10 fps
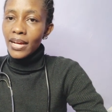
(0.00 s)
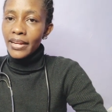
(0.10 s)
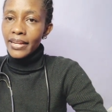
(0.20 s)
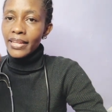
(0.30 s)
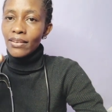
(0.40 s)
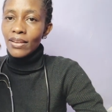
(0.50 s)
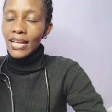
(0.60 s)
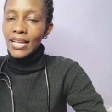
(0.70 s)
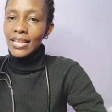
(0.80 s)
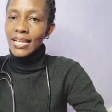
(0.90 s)

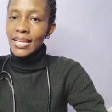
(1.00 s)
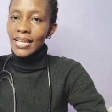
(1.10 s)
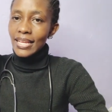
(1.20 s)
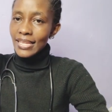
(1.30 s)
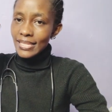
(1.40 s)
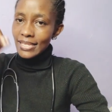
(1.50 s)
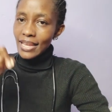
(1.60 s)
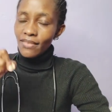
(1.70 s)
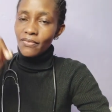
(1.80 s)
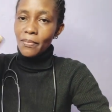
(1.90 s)
regular
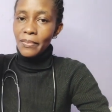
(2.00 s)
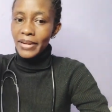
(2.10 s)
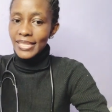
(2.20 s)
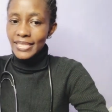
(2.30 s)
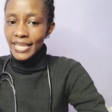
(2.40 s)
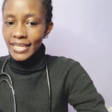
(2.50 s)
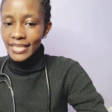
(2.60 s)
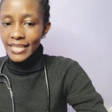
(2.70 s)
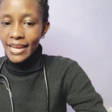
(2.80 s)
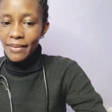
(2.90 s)
self breast
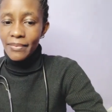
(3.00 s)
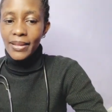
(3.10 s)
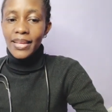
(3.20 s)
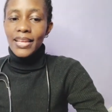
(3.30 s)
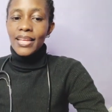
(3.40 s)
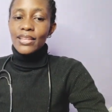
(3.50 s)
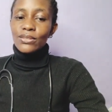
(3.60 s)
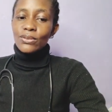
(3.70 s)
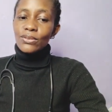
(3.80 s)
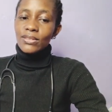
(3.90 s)
exam.
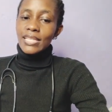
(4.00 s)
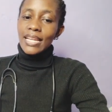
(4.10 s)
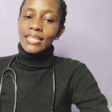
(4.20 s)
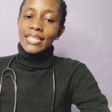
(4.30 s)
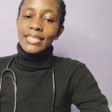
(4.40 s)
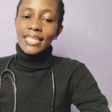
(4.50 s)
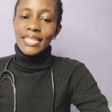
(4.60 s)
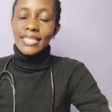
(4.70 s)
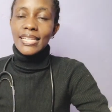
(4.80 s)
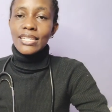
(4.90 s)
So those are the
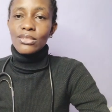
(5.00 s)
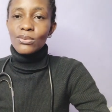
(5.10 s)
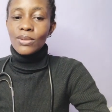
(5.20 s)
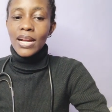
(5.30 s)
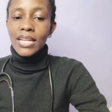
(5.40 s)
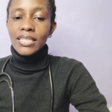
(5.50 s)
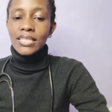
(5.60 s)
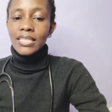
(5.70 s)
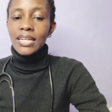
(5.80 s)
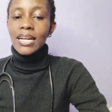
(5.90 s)
things that you
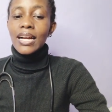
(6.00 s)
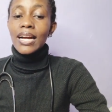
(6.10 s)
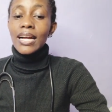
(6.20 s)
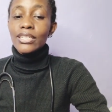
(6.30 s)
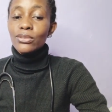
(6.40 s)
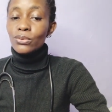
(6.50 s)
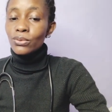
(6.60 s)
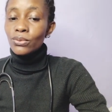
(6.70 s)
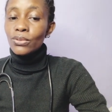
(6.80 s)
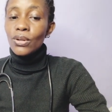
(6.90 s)
can
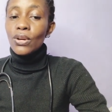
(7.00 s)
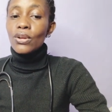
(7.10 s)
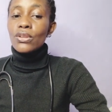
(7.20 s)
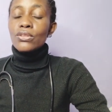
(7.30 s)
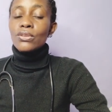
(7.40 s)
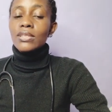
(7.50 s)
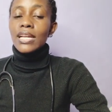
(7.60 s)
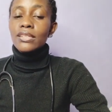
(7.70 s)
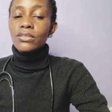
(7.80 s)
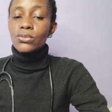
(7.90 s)
do, so
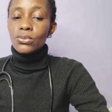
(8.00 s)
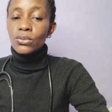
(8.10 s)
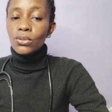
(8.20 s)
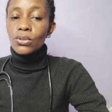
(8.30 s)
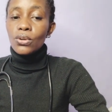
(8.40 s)
that you